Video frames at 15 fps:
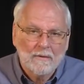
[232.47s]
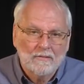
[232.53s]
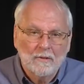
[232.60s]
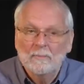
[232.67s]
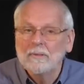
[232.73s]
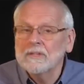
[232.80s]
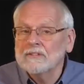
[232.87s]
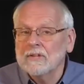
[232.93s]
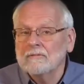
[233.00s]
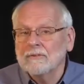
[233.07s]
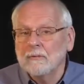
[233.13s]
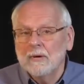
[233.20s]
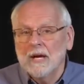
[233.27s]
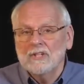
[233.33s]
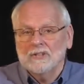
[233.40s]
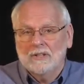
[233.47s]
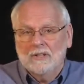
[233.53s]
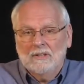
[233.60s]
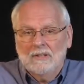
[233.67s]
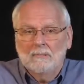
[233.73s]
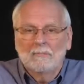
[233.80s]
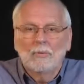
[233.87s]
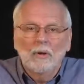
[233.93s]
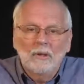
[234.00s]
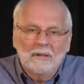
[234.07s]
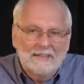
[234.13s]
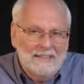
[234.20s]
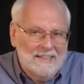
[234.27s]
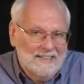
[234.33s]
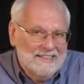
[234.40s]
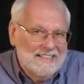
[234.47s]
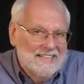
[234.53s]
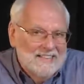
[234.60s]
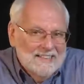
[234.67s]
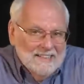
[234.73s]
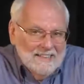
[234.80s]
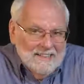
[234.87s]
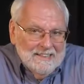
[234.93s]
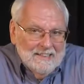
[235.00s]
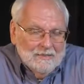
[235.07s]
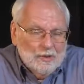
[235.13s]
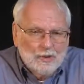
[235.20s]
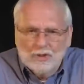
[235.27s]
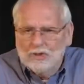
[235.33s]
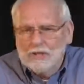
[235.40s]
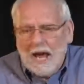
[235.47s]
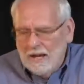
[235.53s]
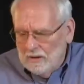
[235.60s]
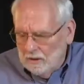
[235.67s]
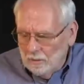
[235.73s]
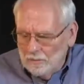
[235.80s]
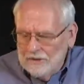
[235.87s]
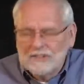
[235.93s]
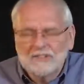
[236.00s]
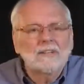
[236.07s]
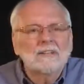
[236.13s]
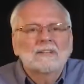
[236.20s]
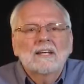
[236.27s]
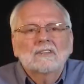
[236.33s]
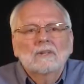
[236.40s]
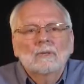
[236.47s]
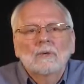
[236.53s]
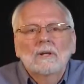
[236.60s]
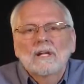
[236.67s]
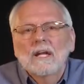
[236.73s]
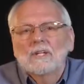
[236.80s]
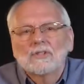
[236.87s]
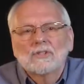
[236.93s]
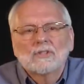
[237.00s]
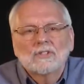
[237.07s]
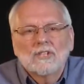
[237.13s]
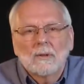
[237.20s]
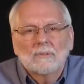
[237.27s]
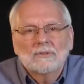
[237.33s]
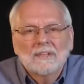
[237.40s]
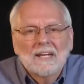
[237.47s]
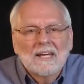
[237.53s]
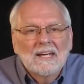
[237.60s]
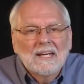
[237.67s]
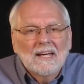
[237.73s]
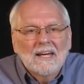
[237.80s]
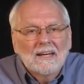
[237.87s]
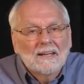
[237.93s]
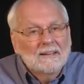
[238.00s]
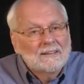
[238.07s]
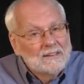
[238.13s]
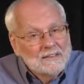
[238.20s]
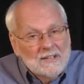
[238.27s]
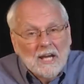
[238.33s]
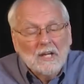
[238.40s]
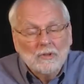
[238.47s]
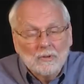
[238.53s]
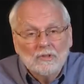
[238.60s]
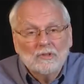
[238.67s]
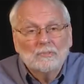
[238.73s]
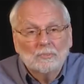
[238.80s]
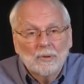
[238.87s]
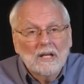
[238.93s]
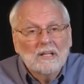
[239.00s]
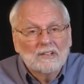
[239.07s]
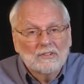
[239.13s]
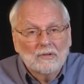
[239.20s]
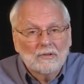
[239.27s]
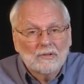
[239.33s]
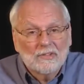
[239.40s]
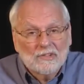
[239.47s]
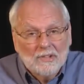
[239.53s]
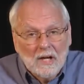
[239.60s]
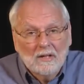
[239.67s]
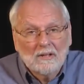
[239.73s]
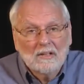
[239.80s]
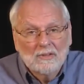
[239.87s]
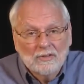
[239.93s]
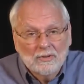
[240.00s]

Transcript: the misinformation, the bullying, the shallow, disconnected relationships, and the dangerous predators stalking